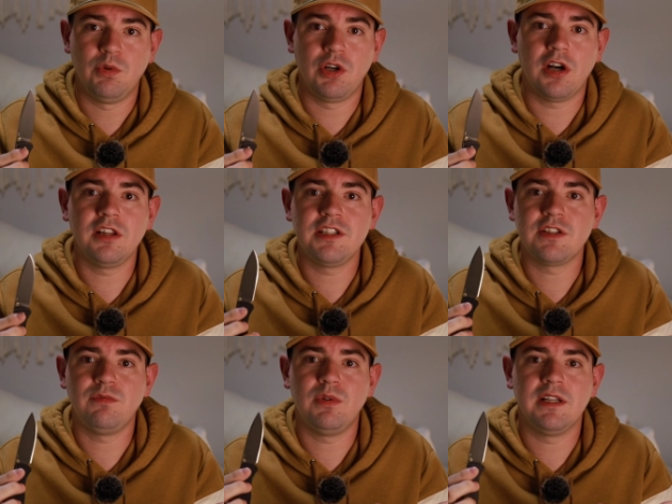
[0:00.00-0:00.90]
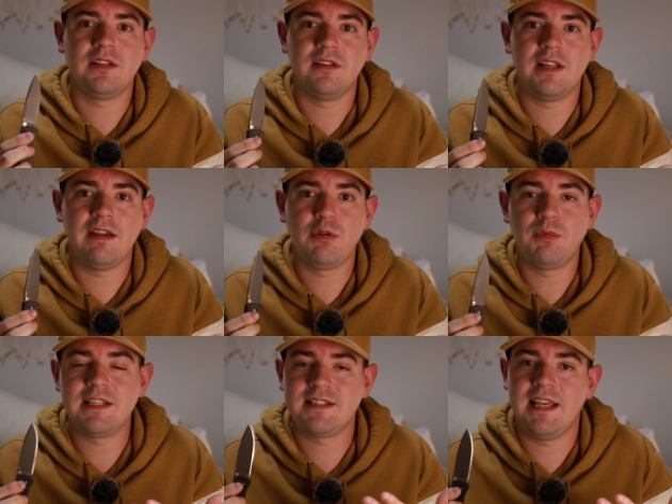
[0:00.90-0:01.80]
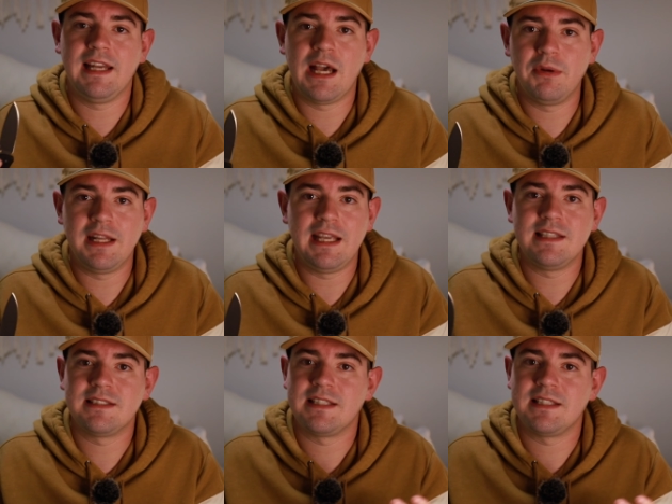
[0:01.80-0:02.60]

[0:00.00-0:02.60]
regardless of what everyone is saying nowadays,